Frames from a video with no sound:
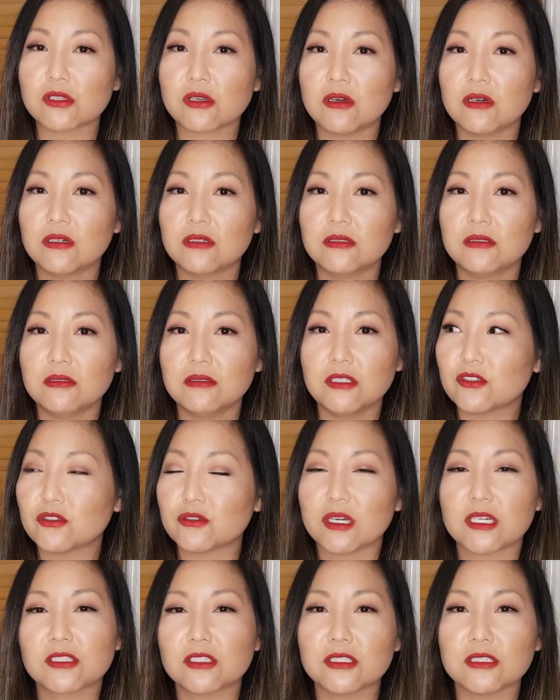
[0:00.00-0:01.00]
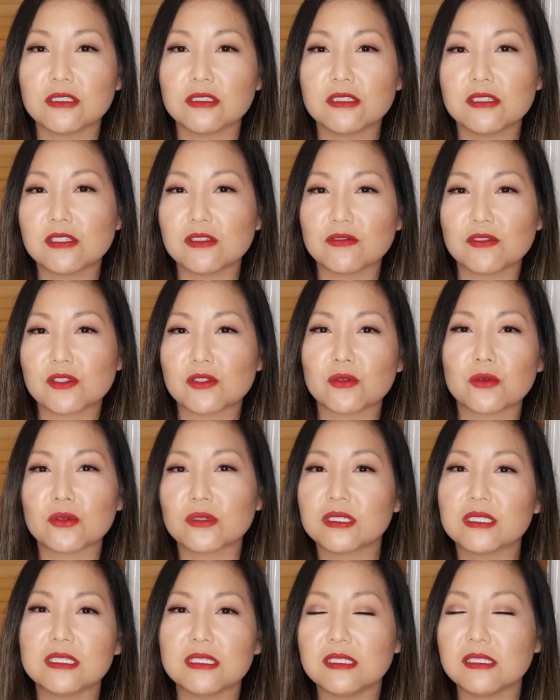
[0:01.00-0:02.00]
on structures of
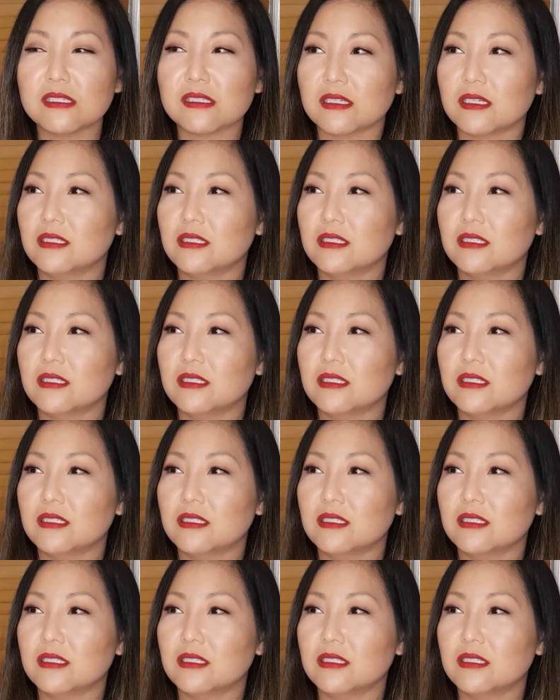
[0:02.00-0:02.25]
stories